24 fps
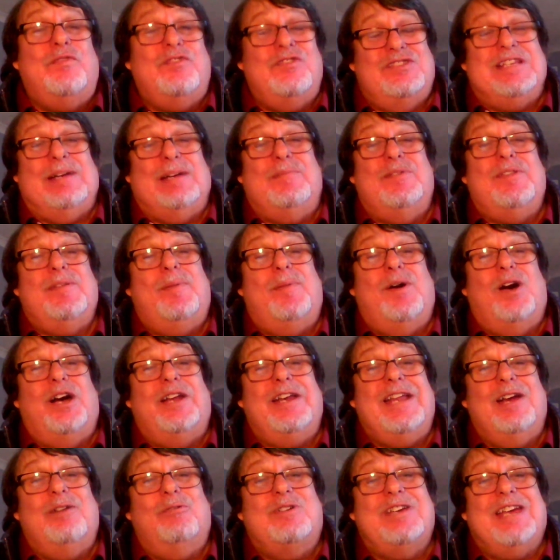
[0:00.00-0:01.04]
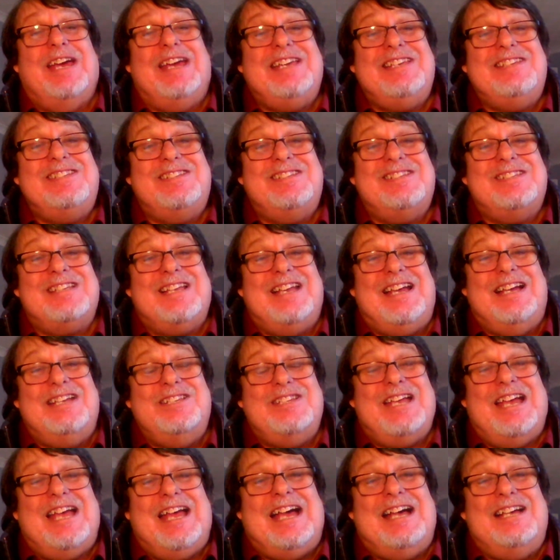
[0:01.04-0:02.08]
in some of the Parnell case,
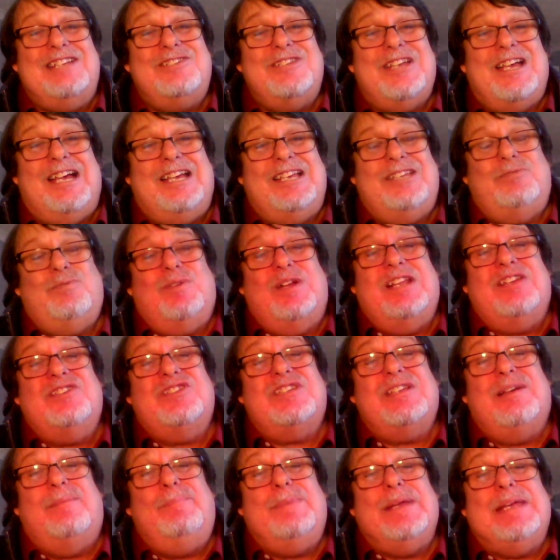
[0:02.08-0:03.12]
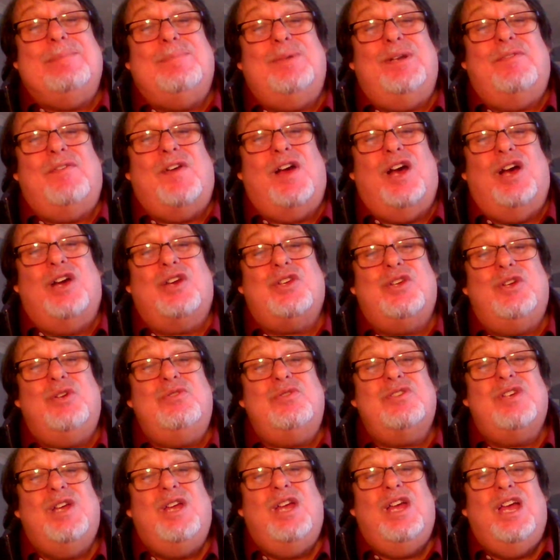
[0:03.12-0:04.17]
as well as some people have
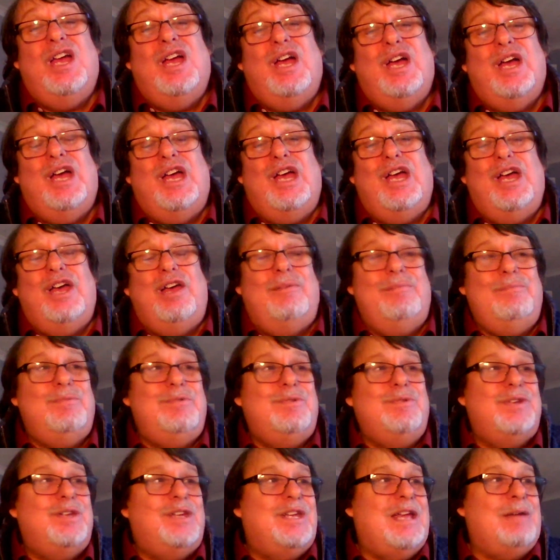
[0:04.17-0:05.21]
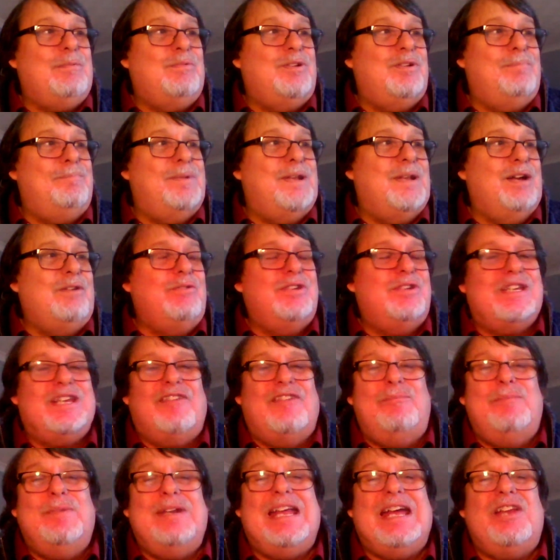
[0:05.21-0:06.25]
argued, it would have blown the
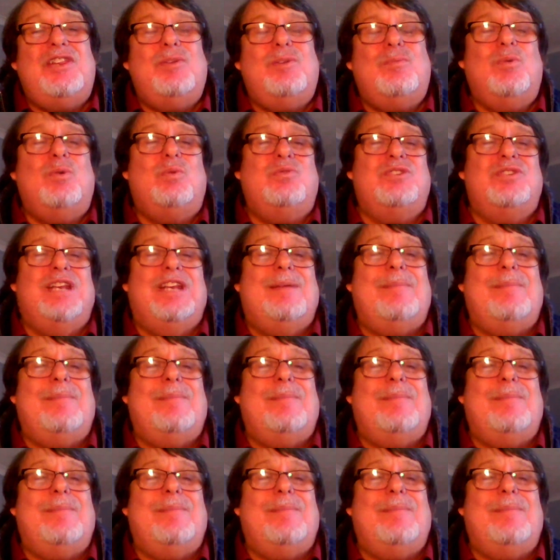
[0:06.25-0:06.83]
government out of the water.